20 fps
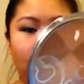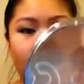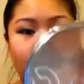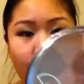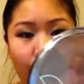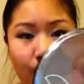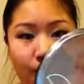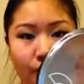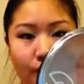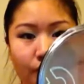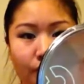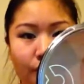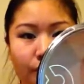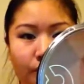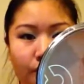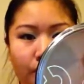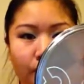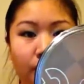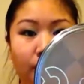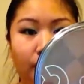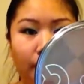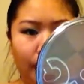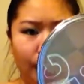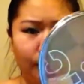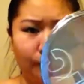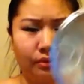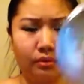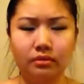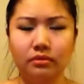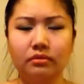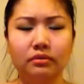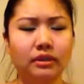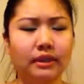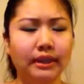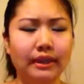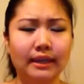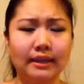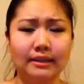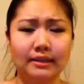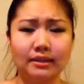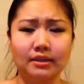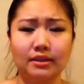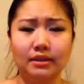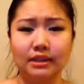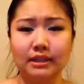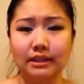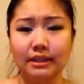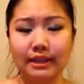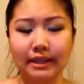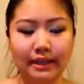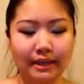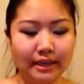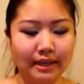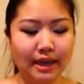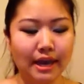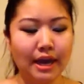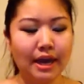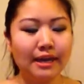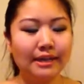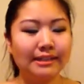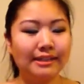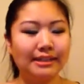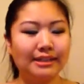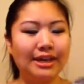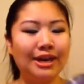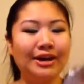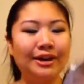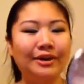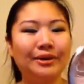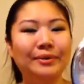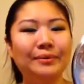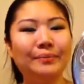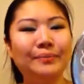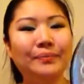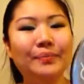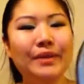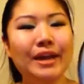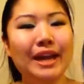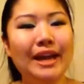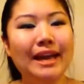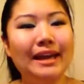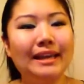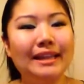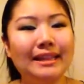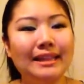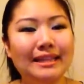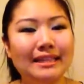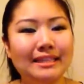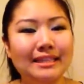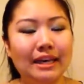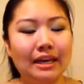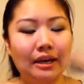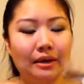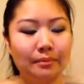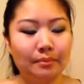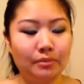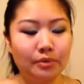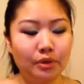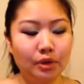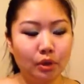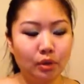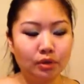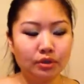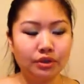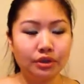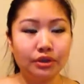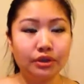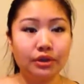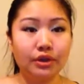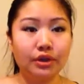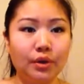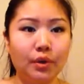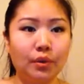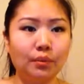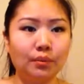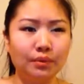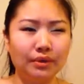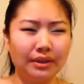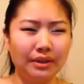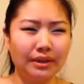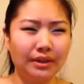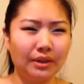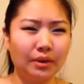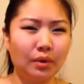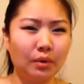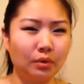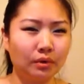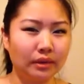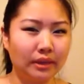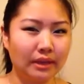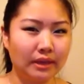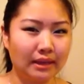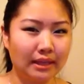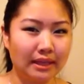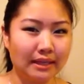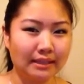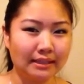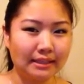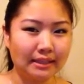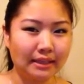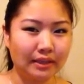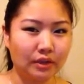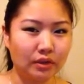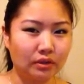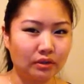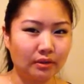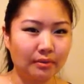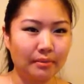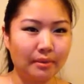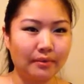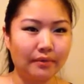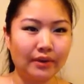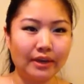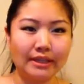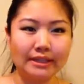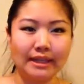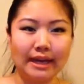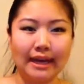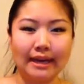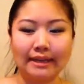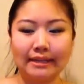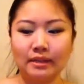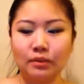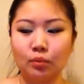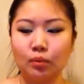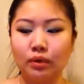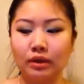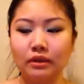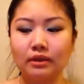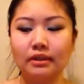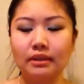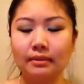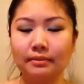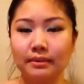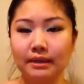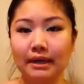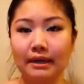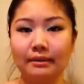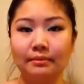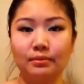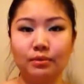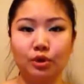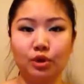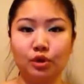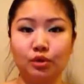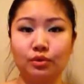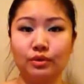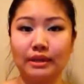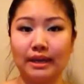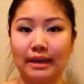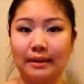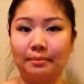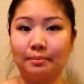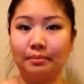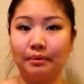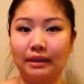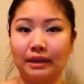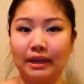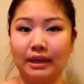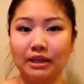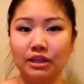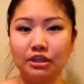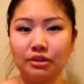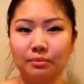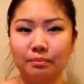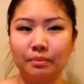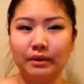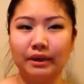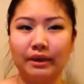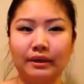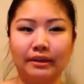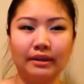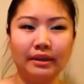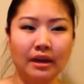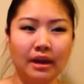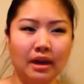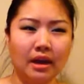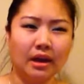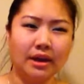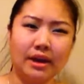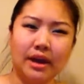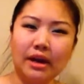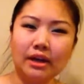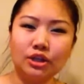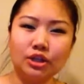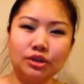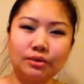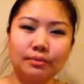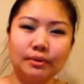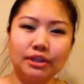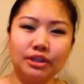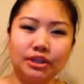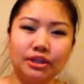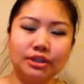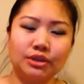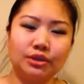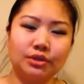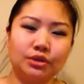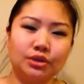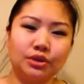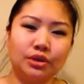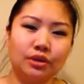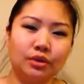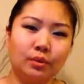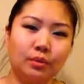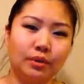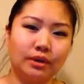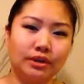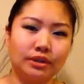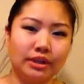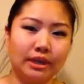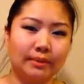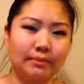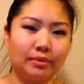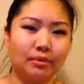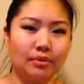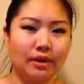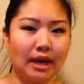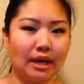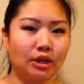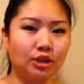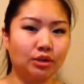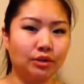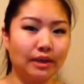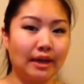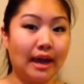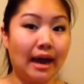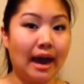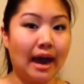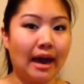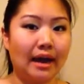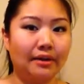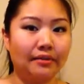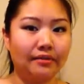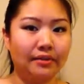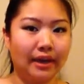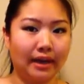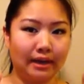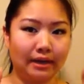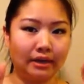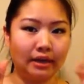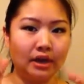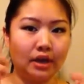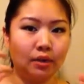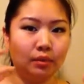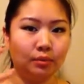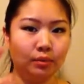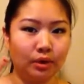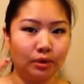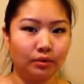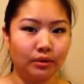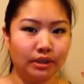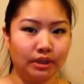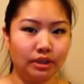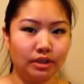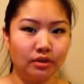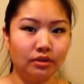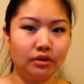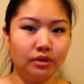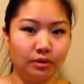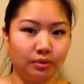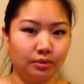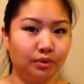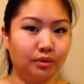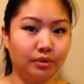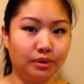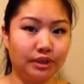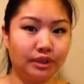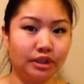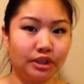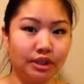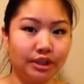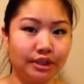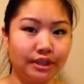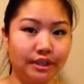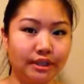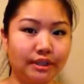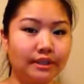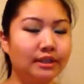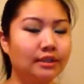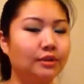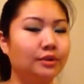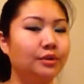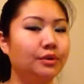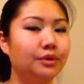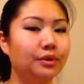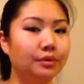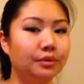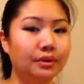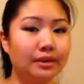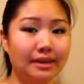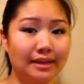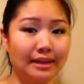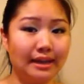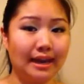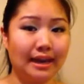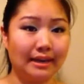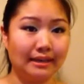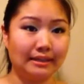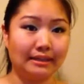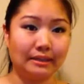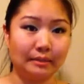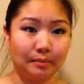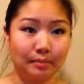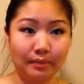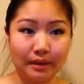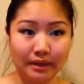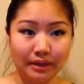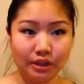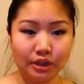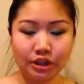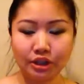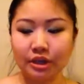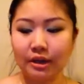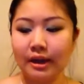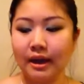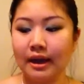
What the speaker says: Glow. I can't talk today. So those are really the only things that I use on my face. I will sometimes use a blush, but not too much, because usually in the wintertime you naturally have that rosy cheeks, so you don't need it as much.